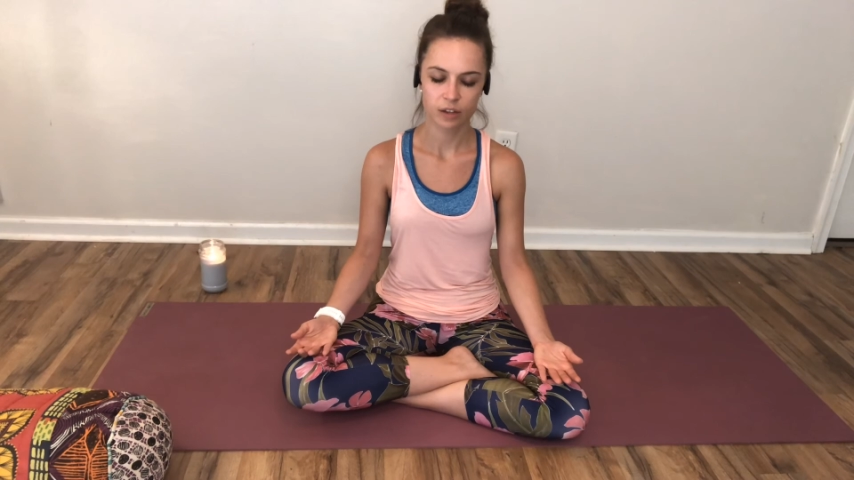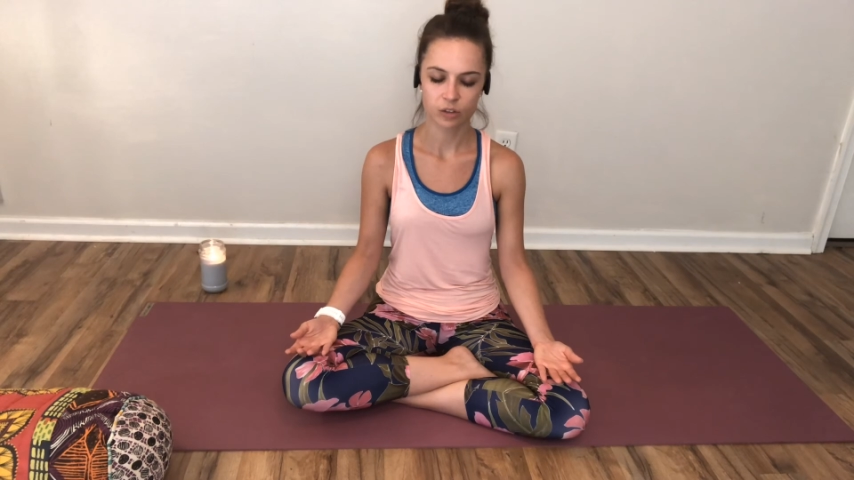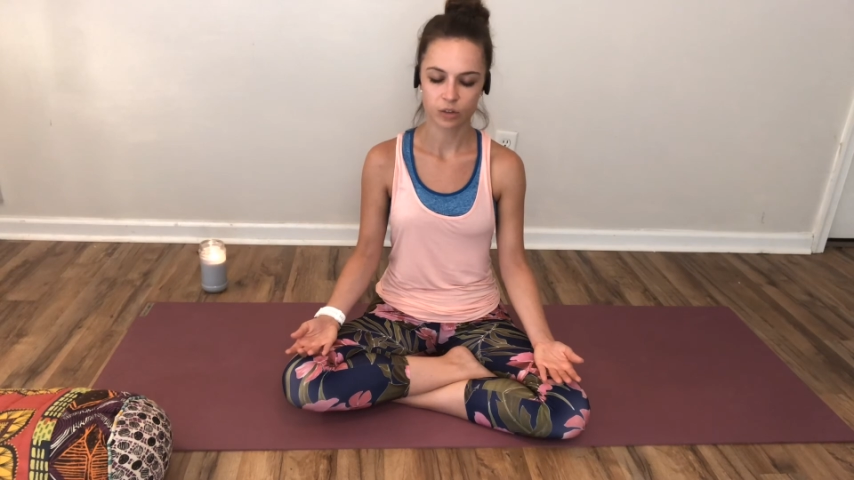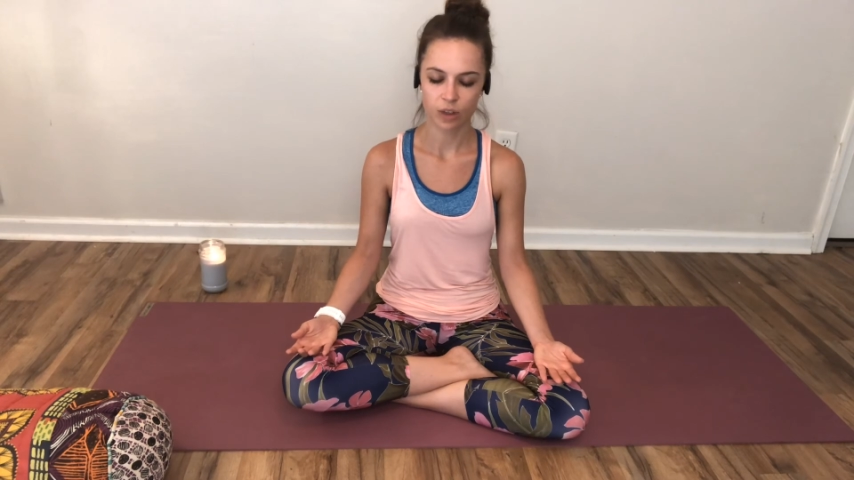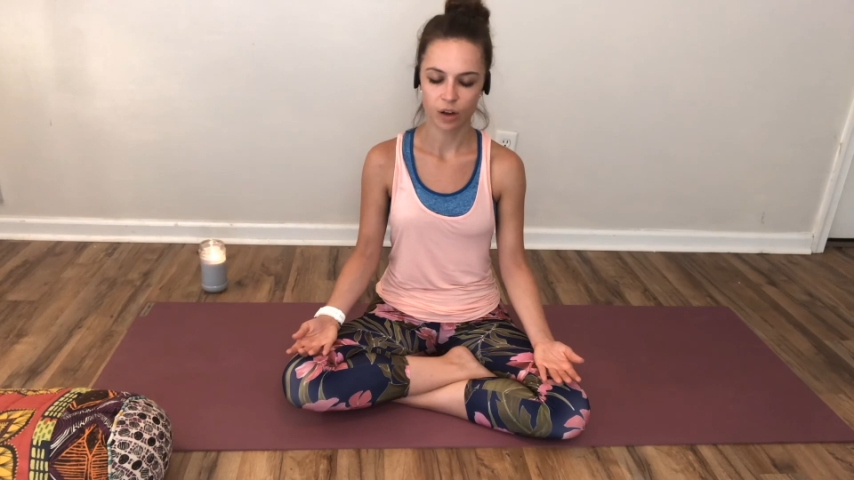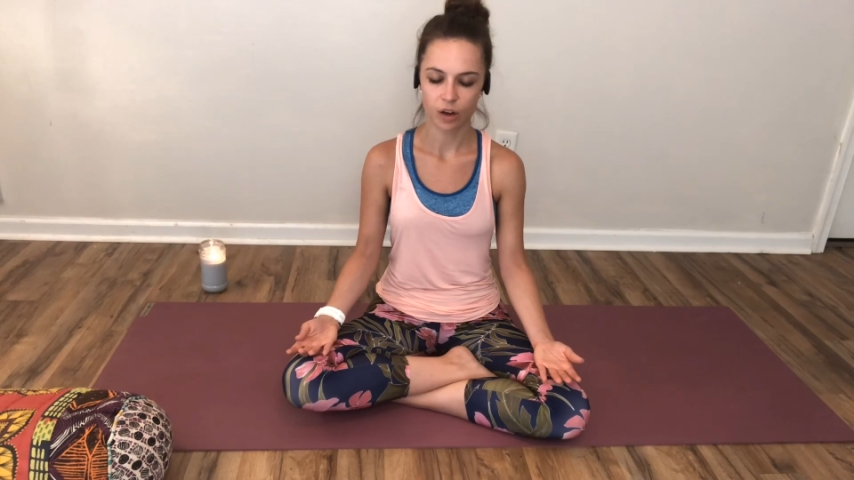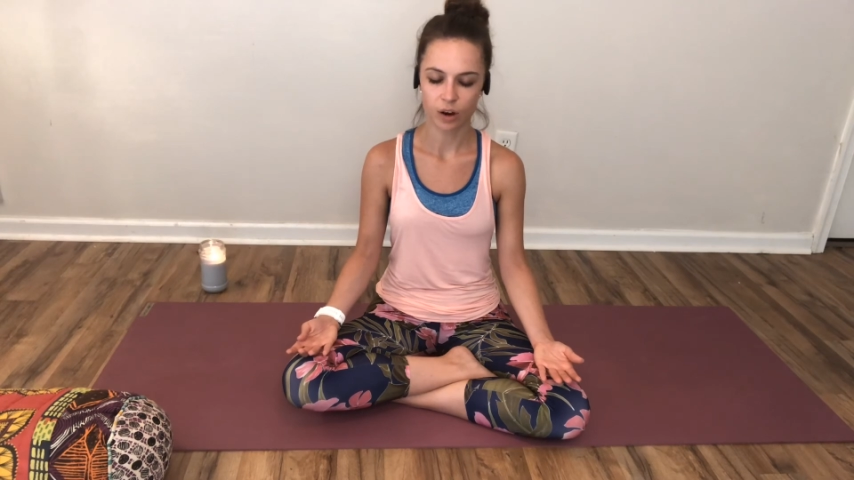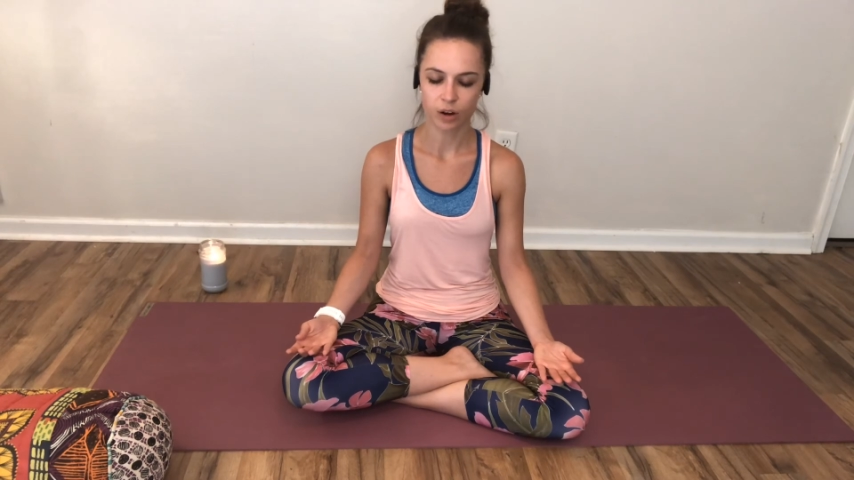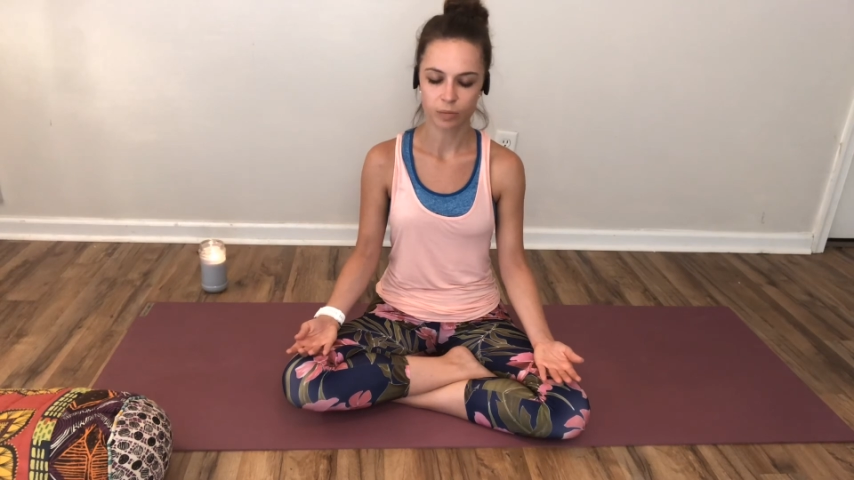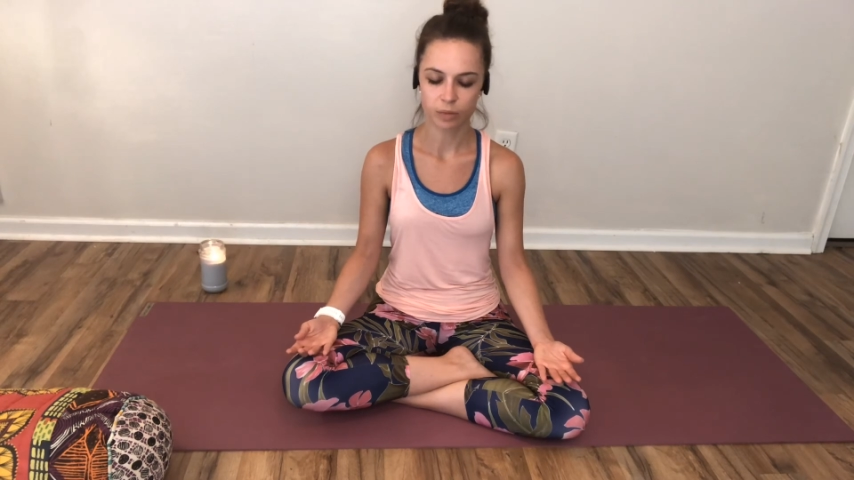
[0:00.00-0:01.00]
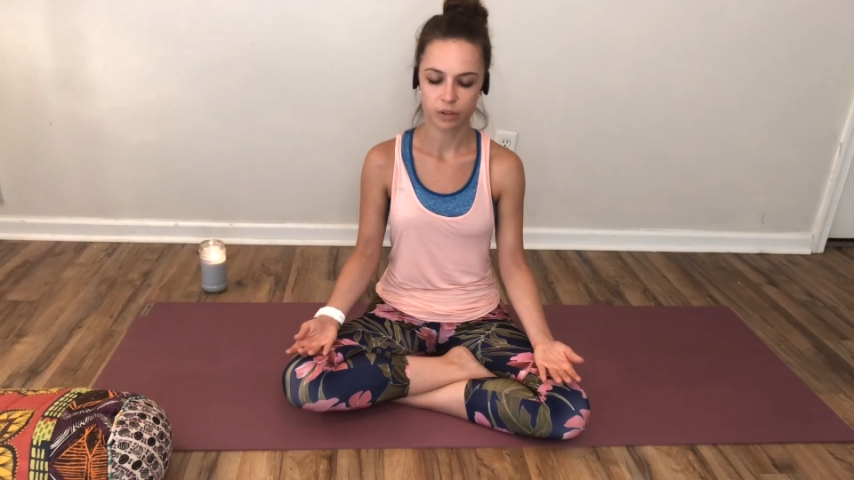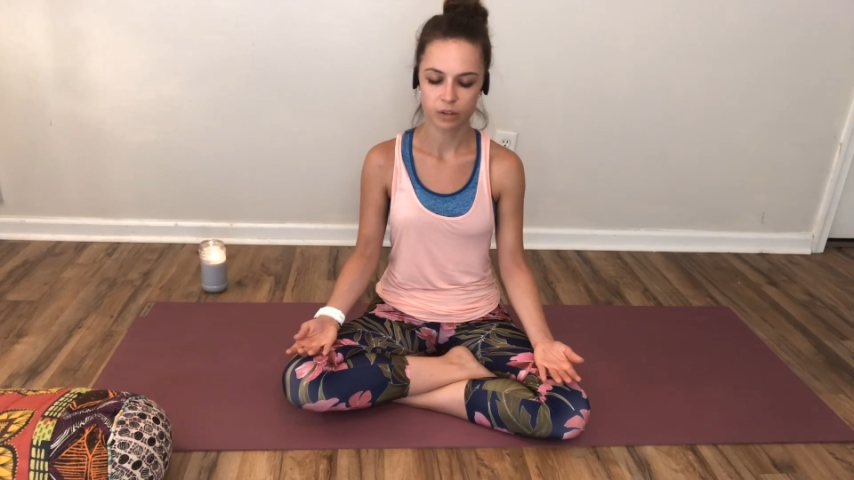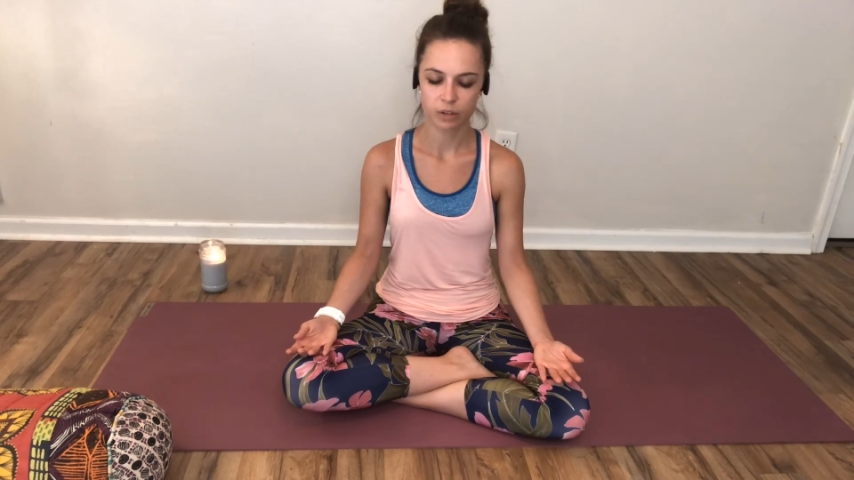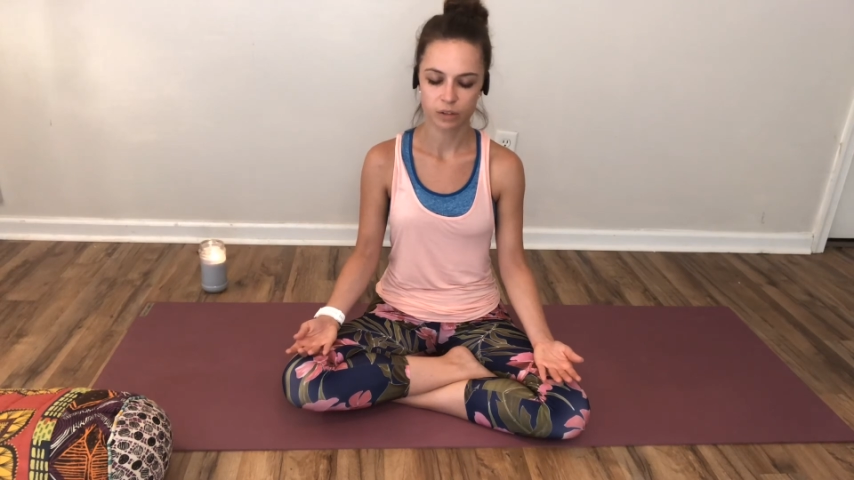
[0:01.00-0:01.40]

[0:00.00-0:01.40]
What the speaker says: or in the arms.